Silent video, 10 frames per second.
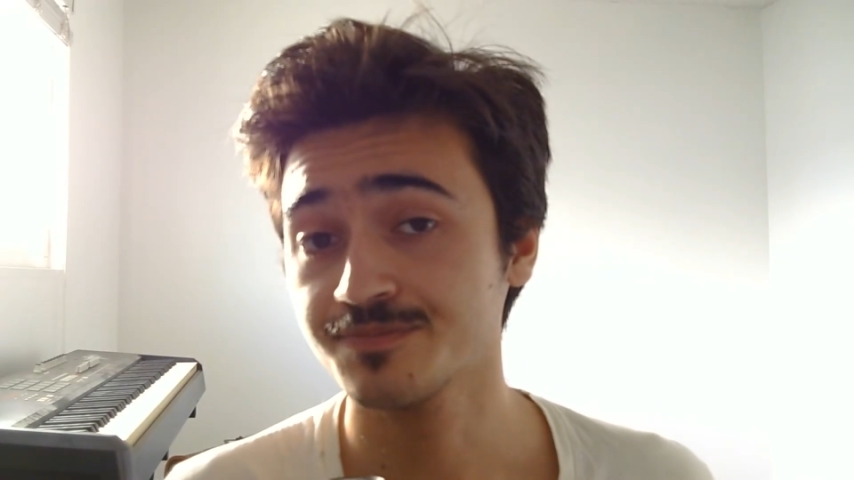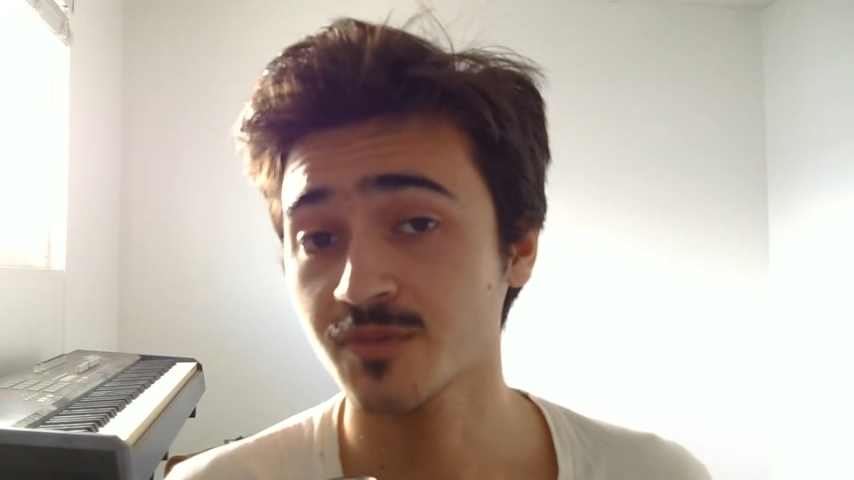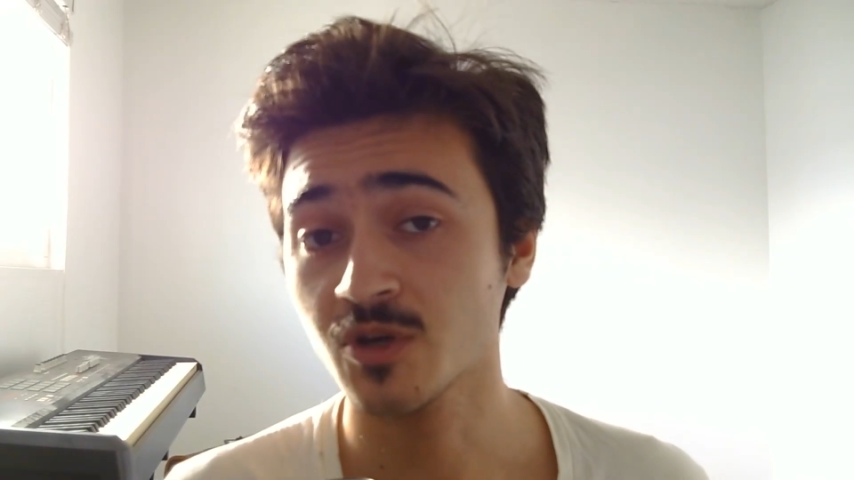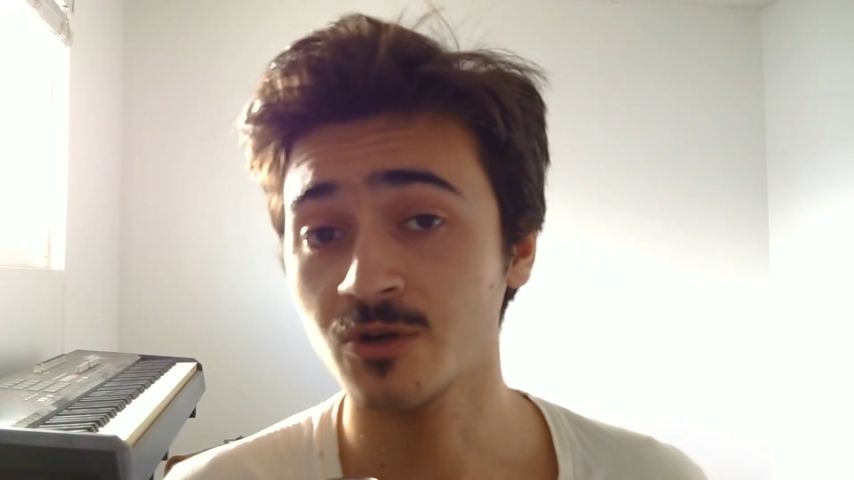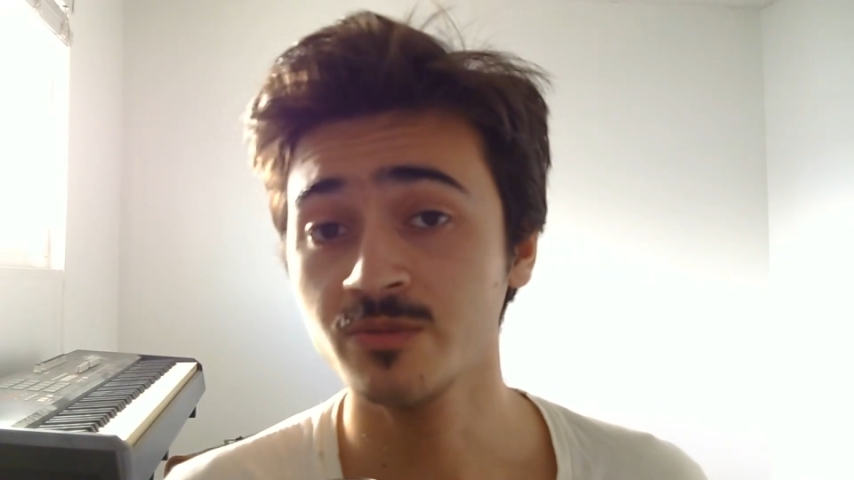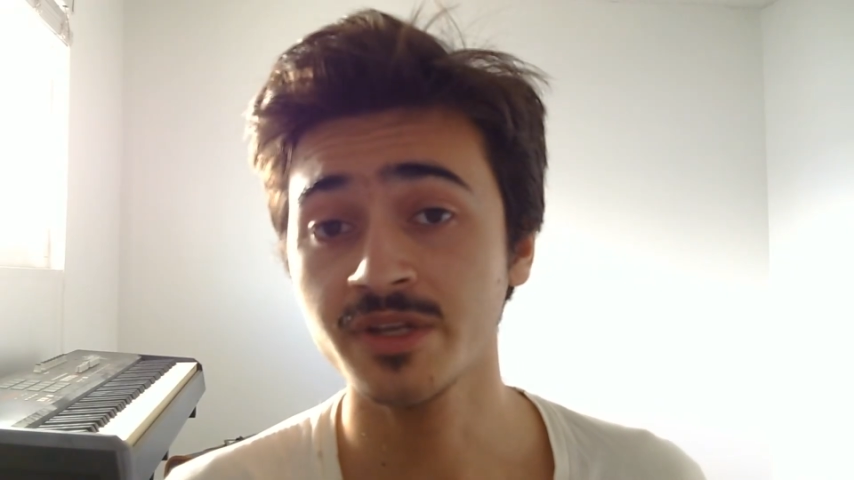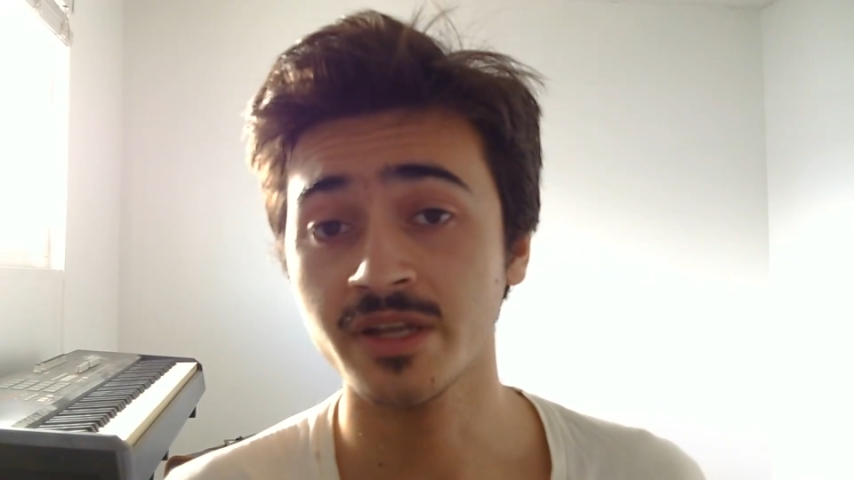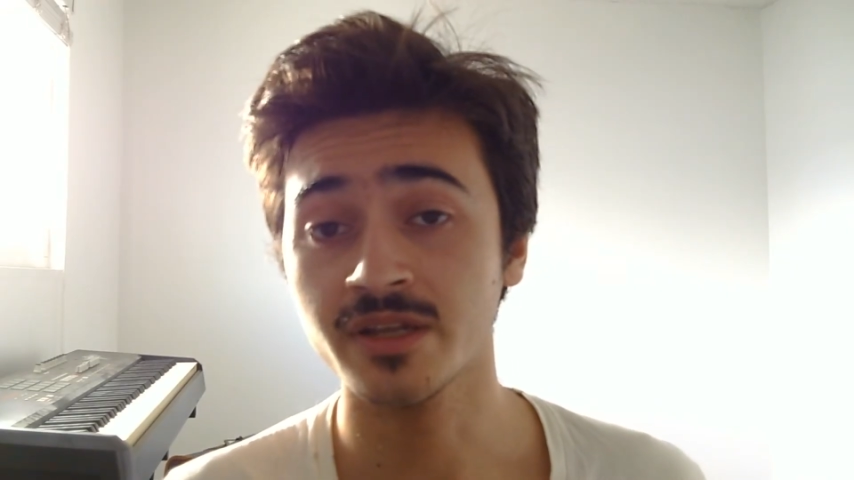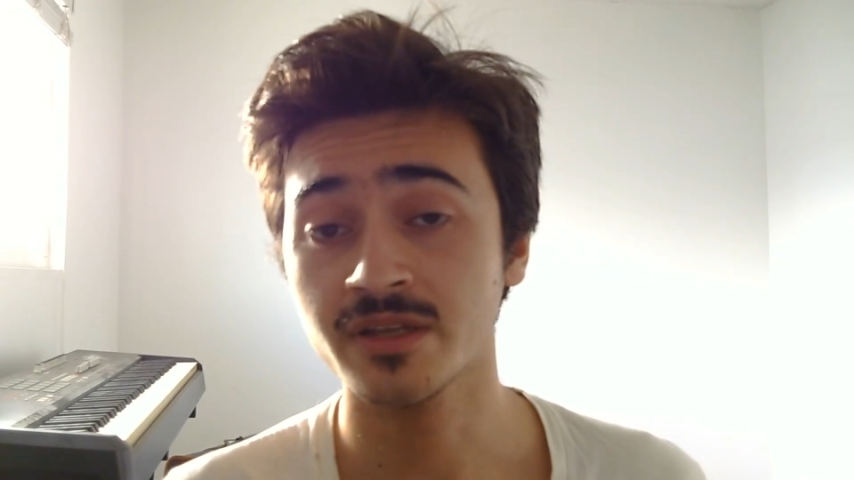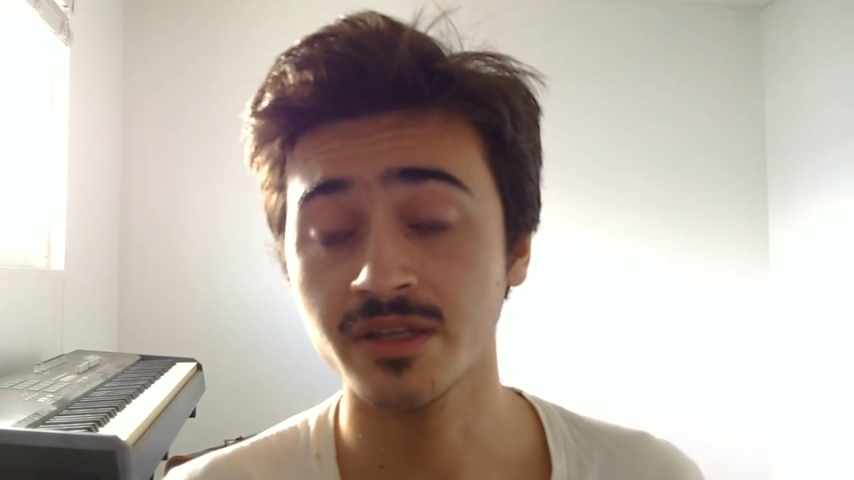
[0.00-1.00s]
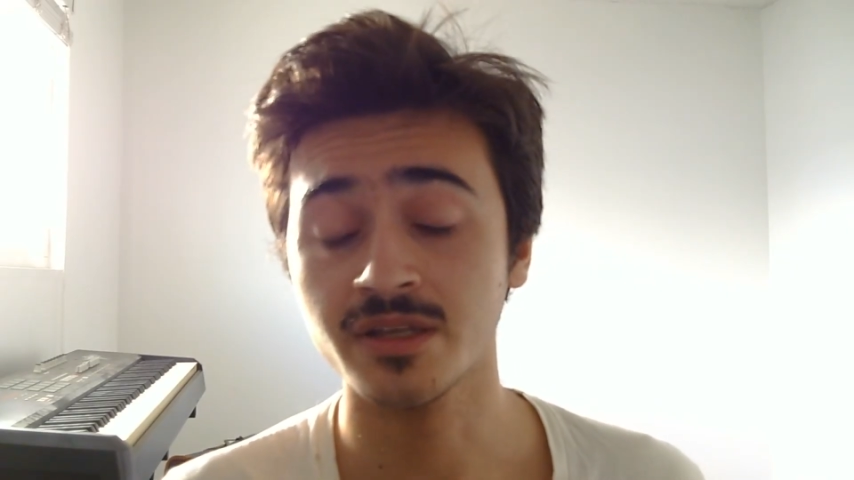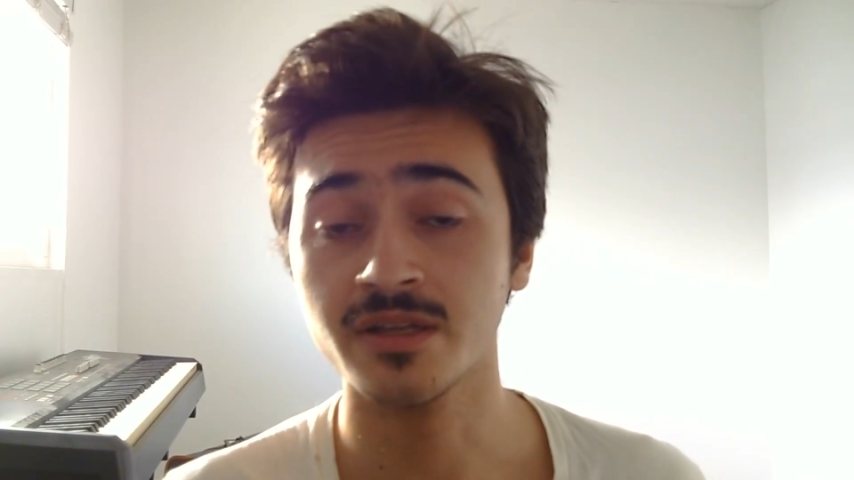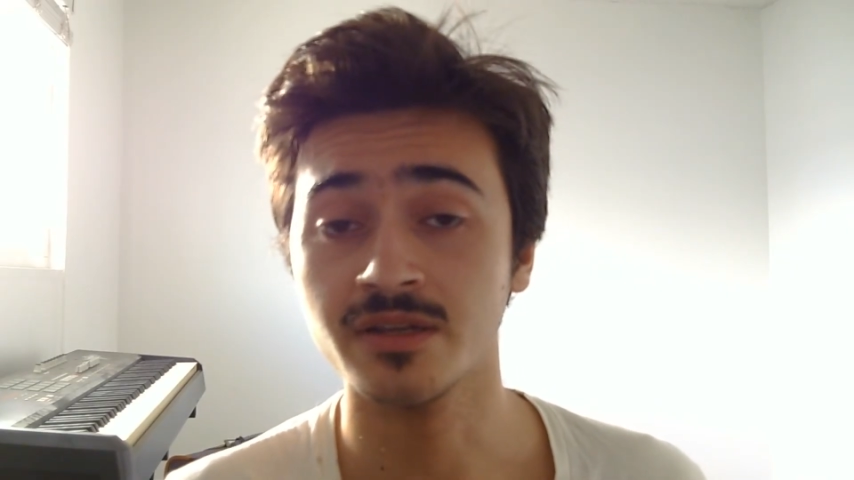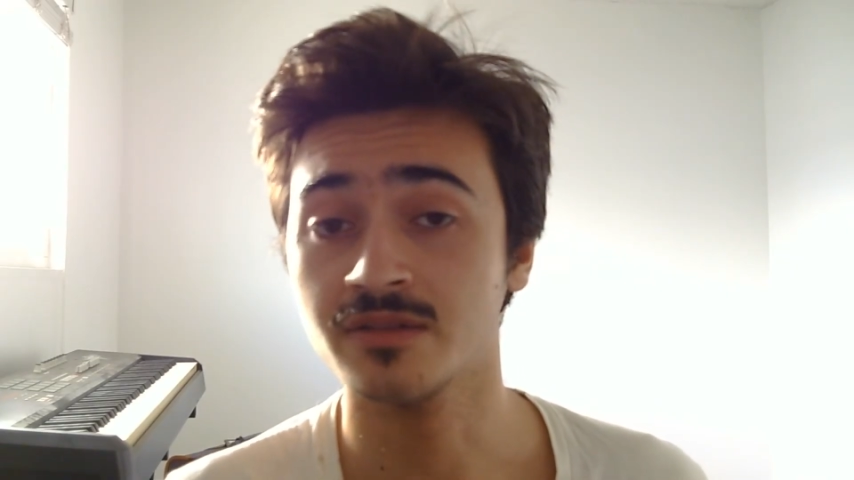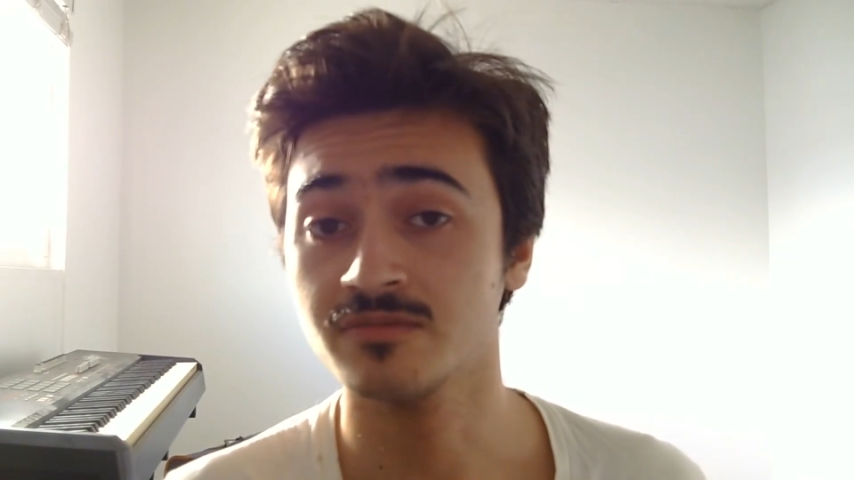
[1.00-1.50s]
culminating
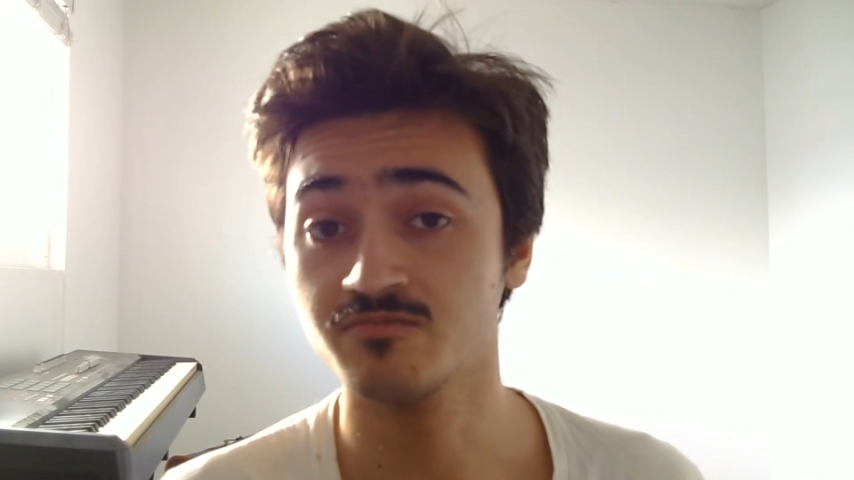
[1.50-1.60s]
in